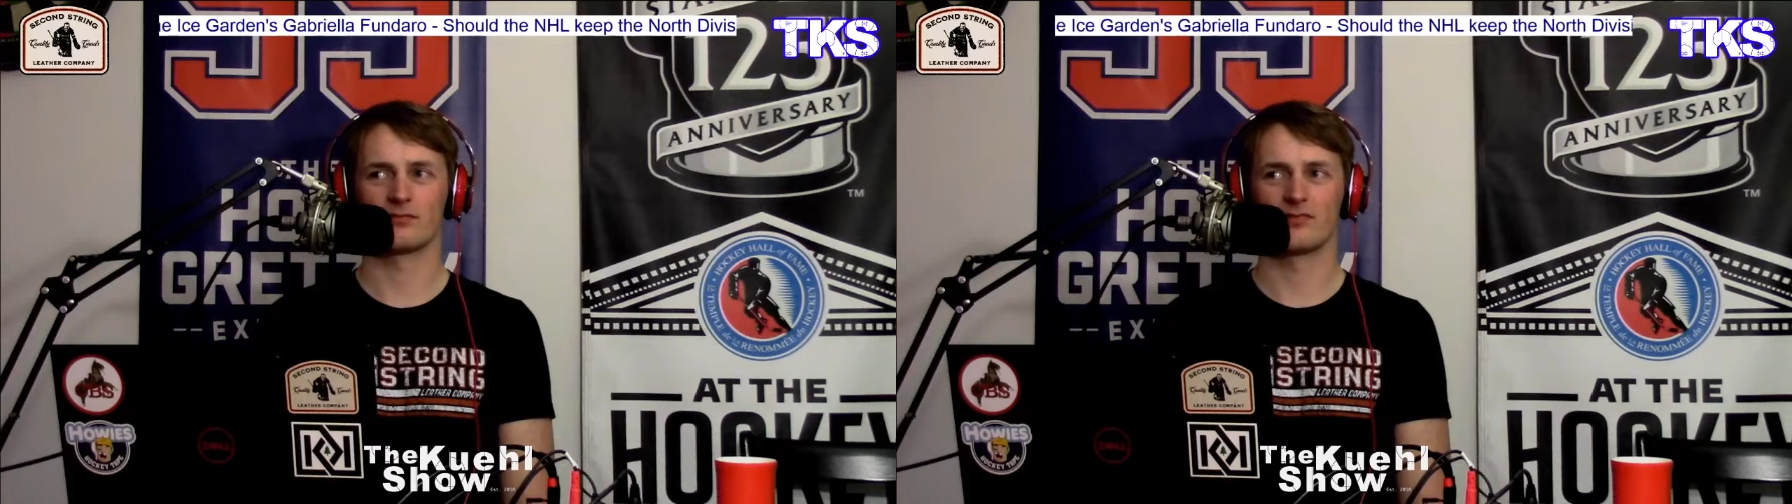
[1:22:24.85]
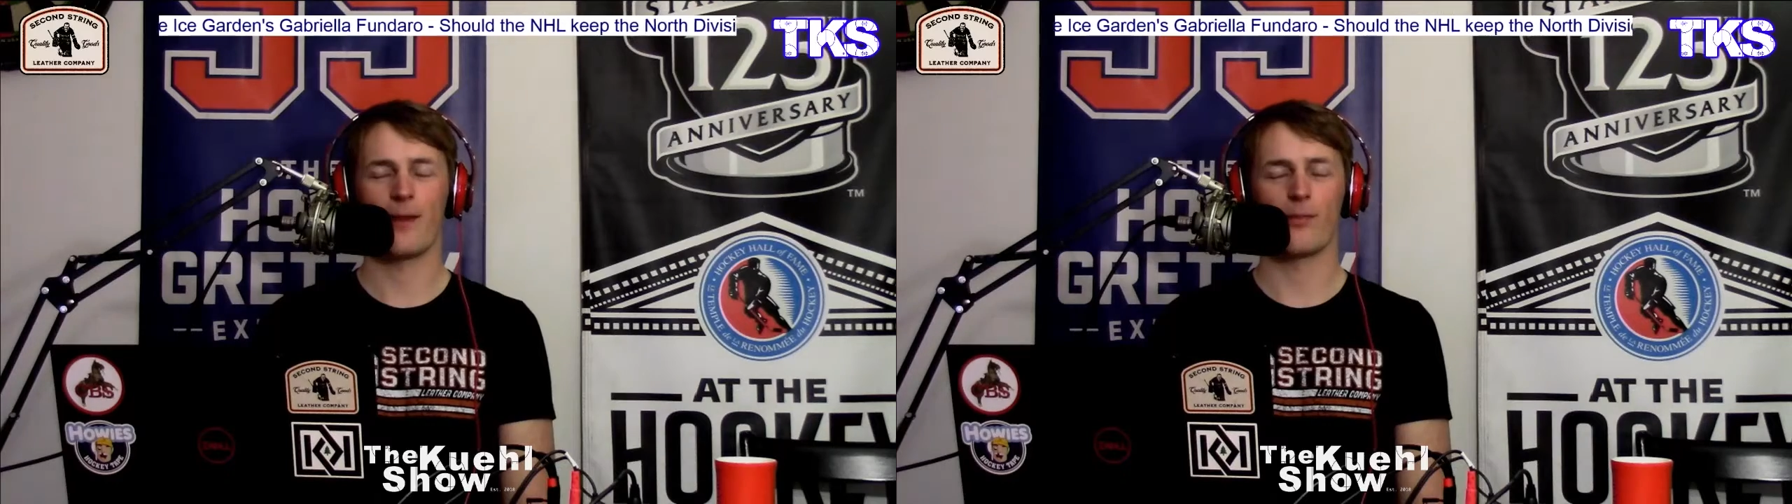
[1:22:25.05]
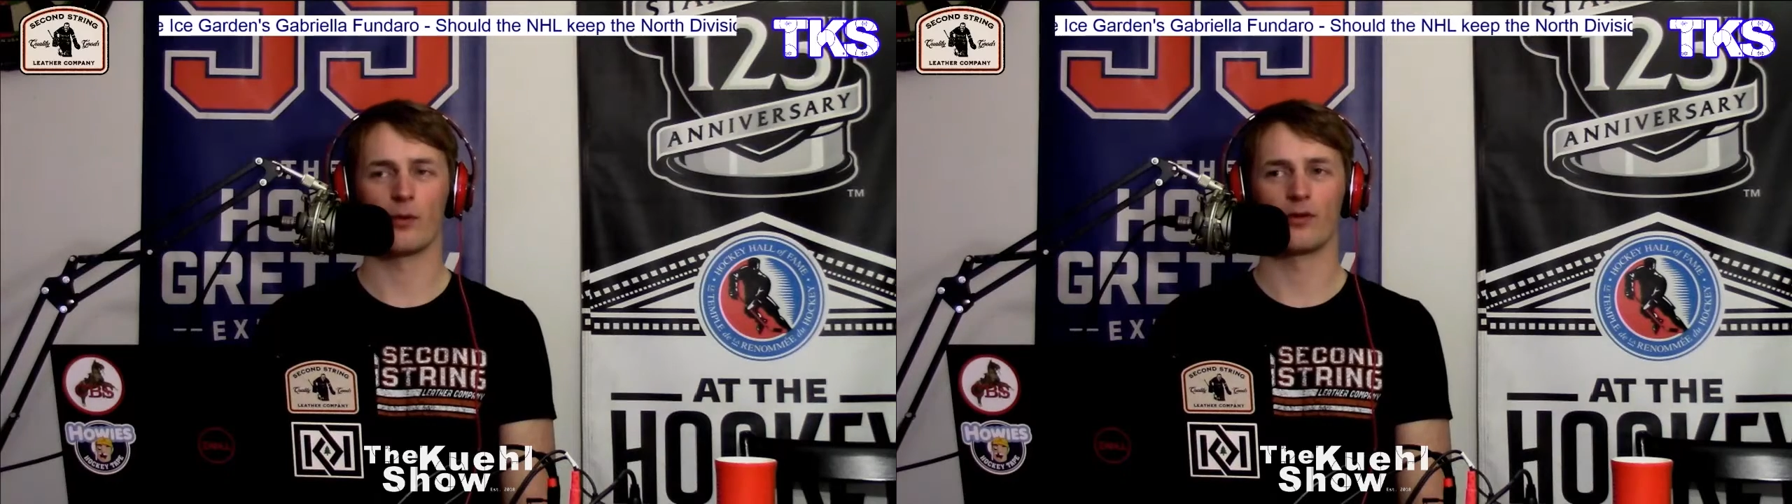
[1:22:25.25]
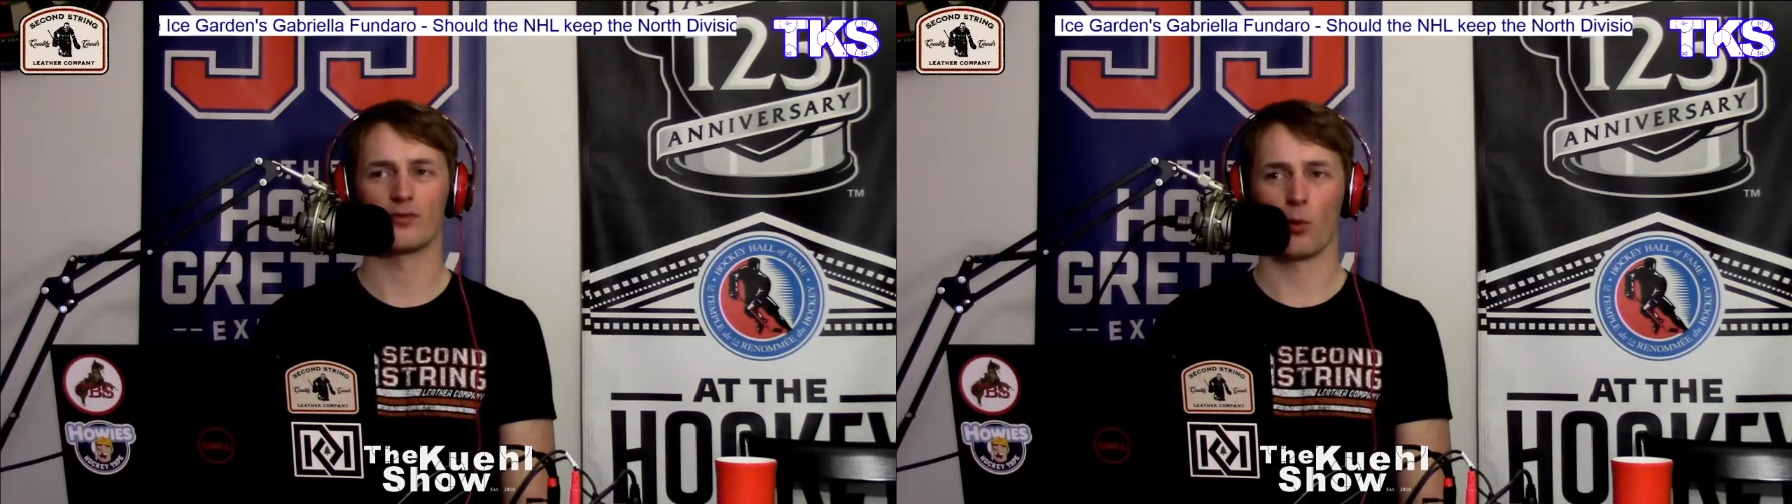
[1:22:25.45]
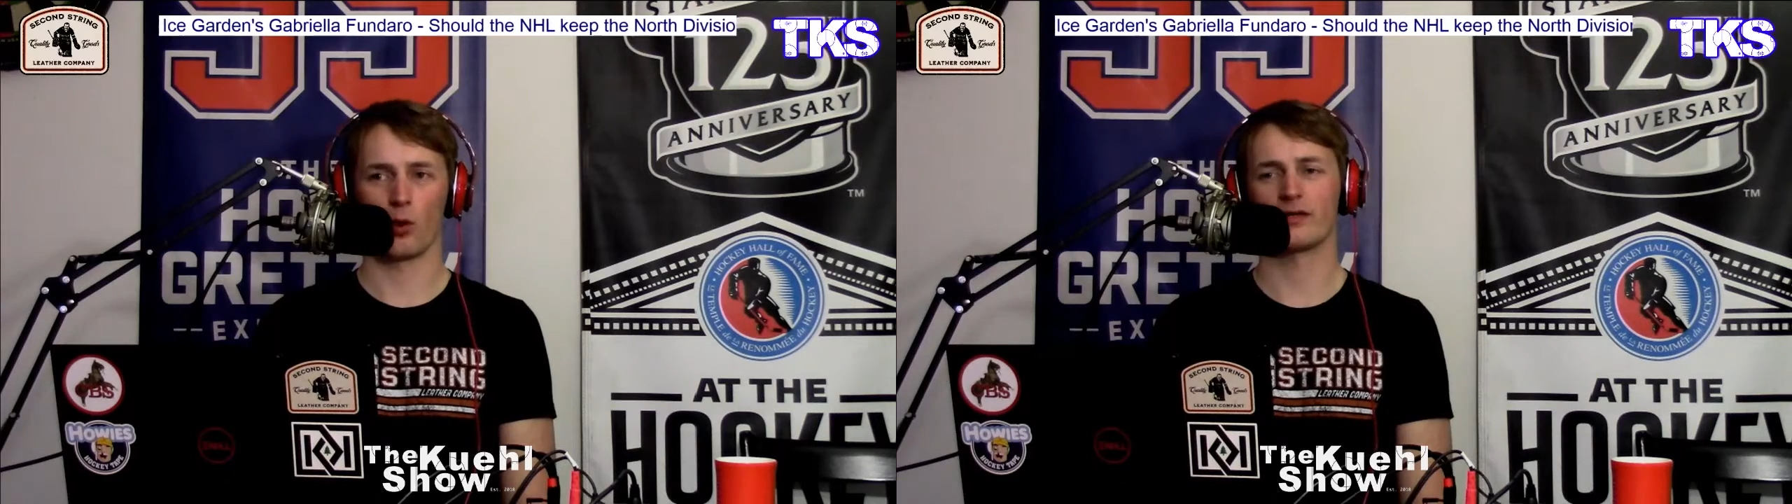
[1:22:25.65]
Tampa
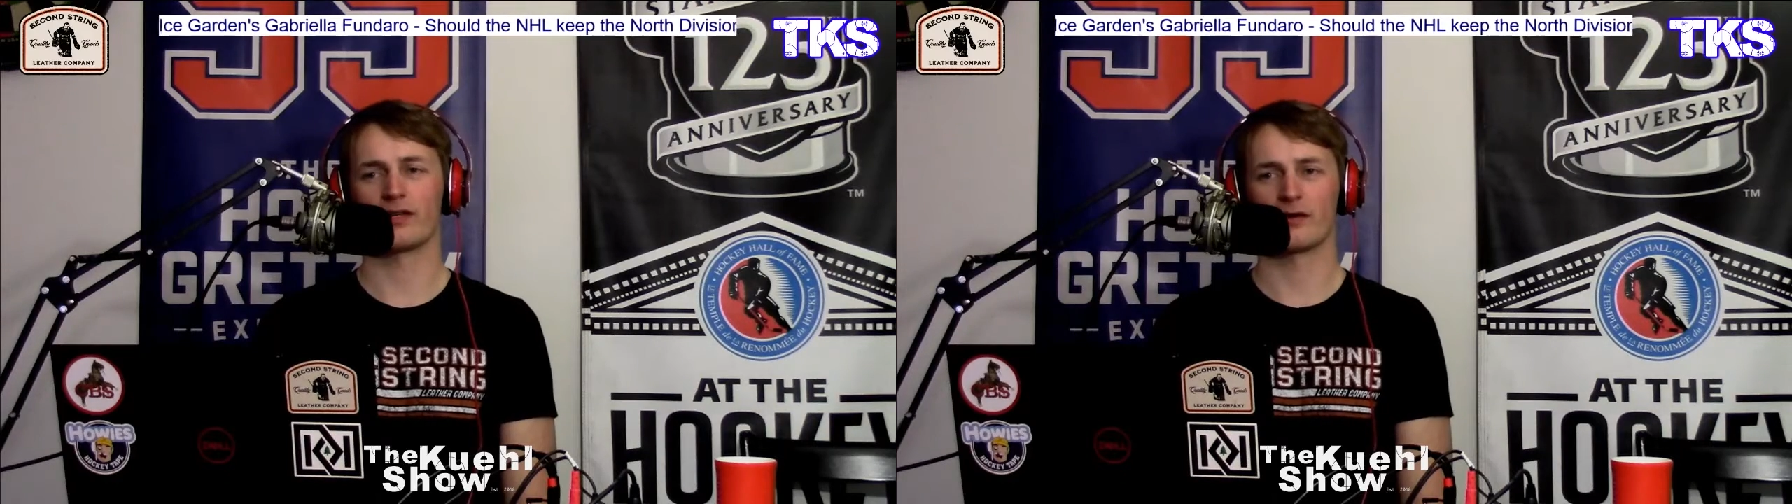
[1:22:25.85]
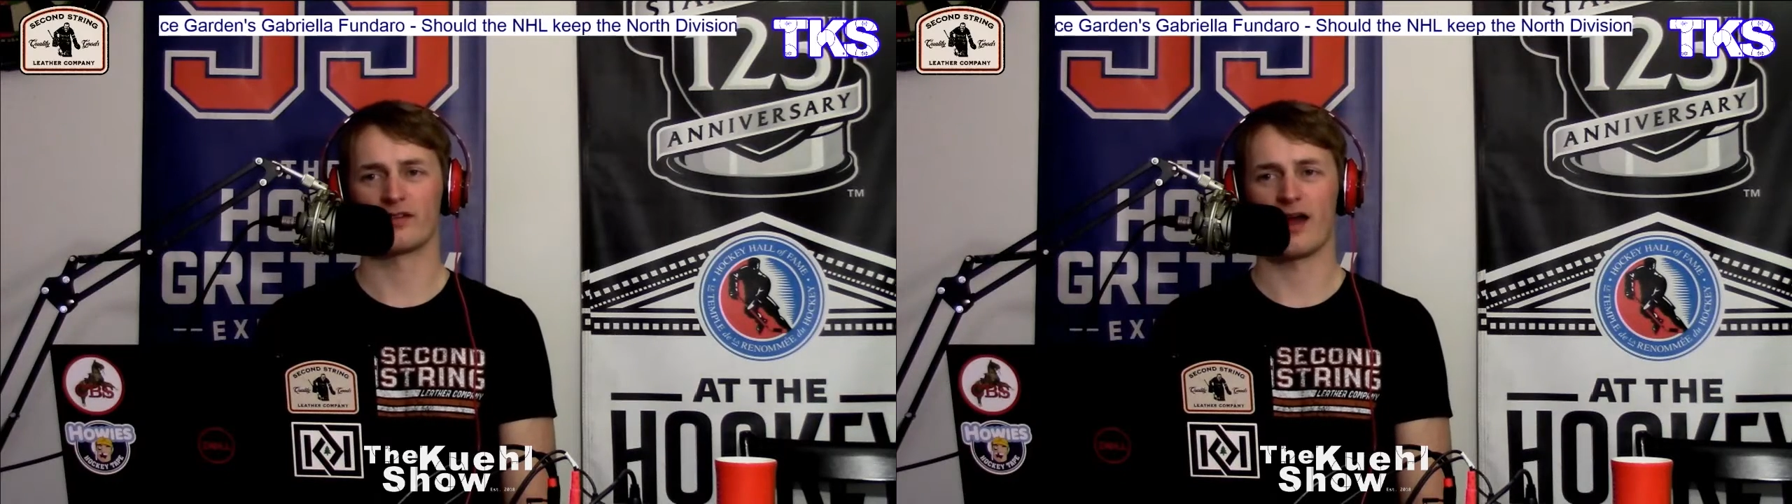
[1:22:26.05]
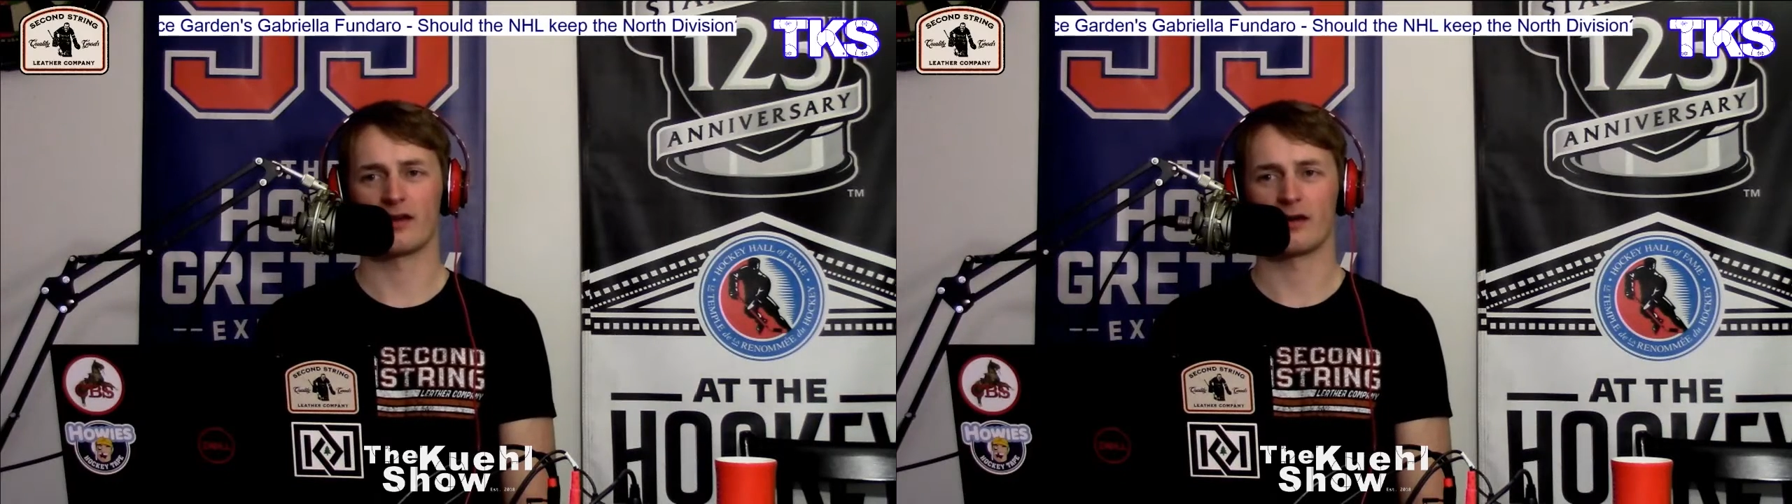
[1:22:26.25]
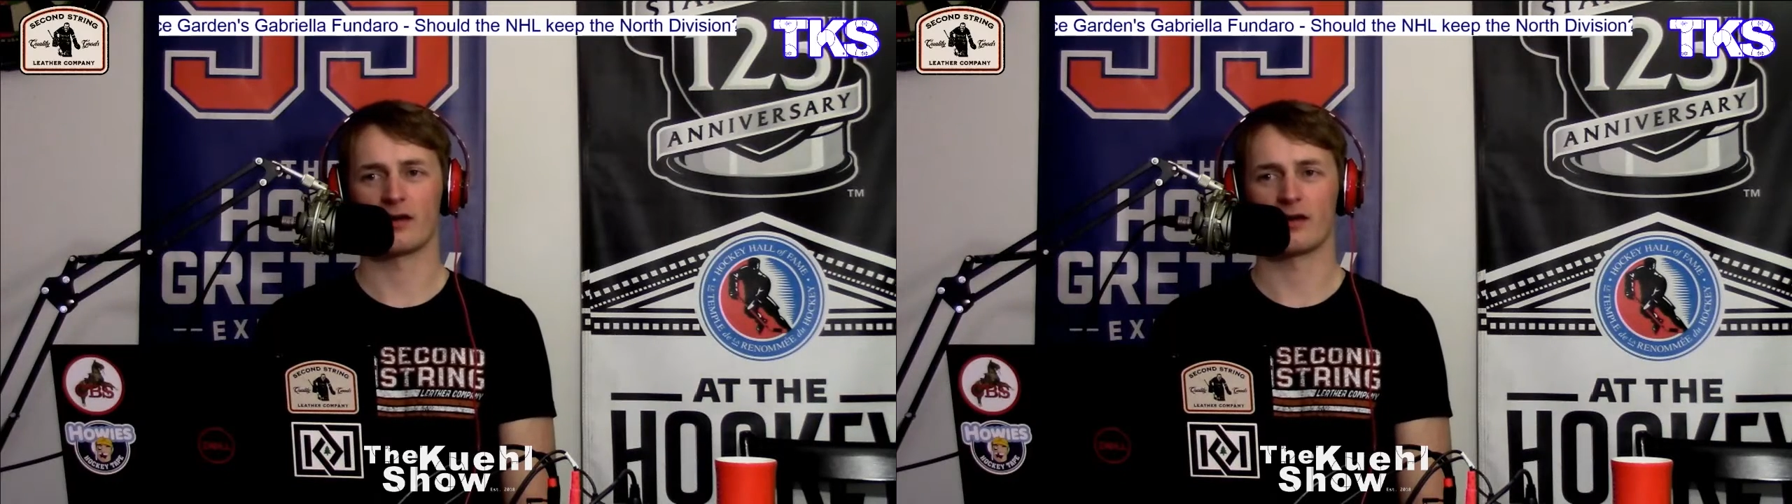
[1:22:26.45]
was world eaters that year,